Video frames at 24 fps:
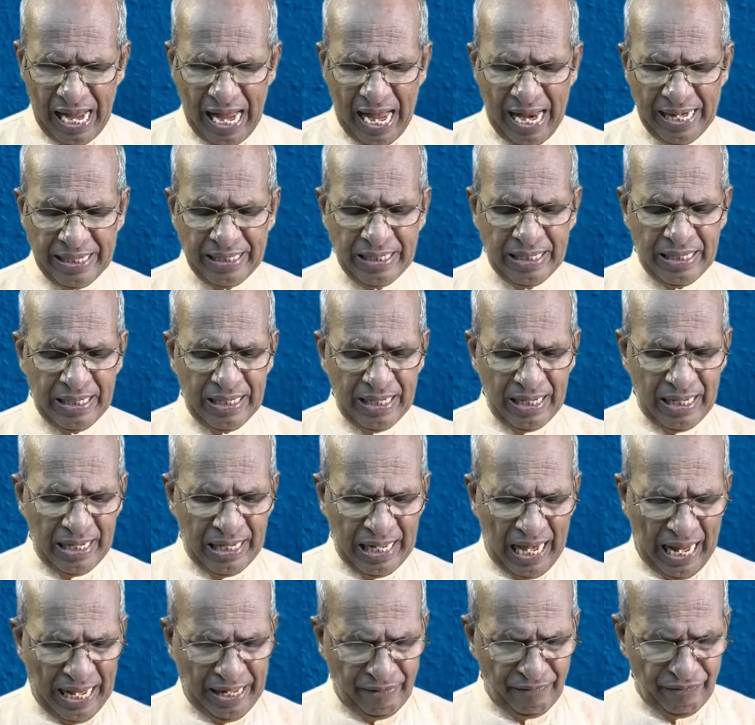and
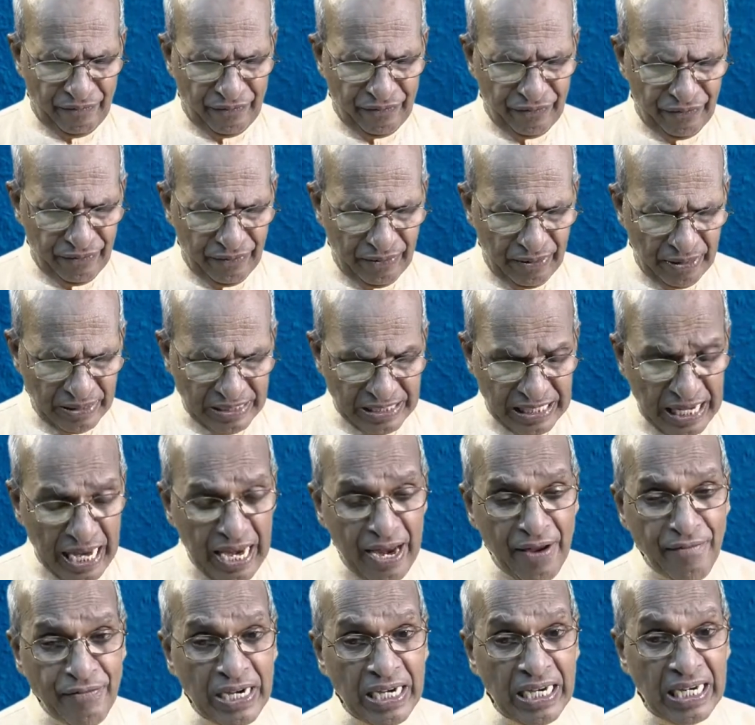life,
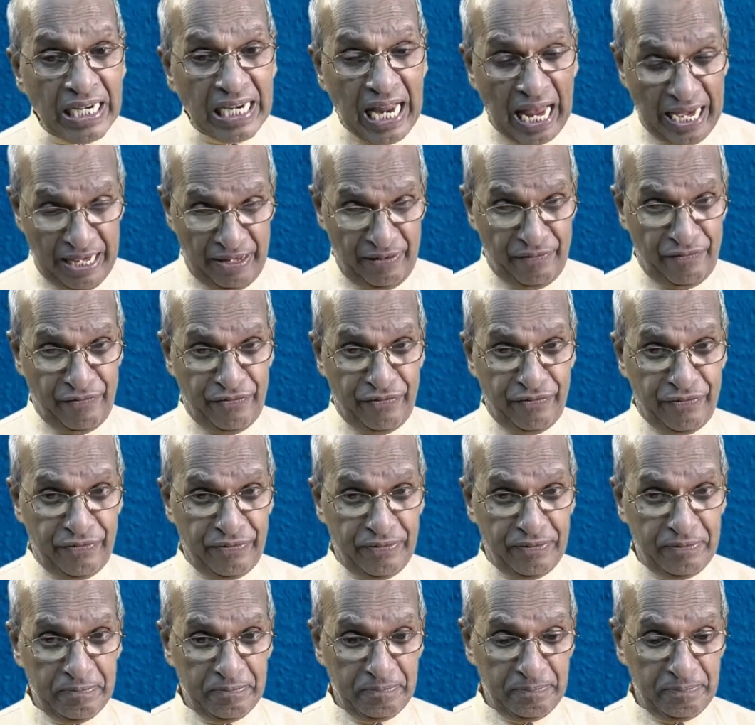saving life.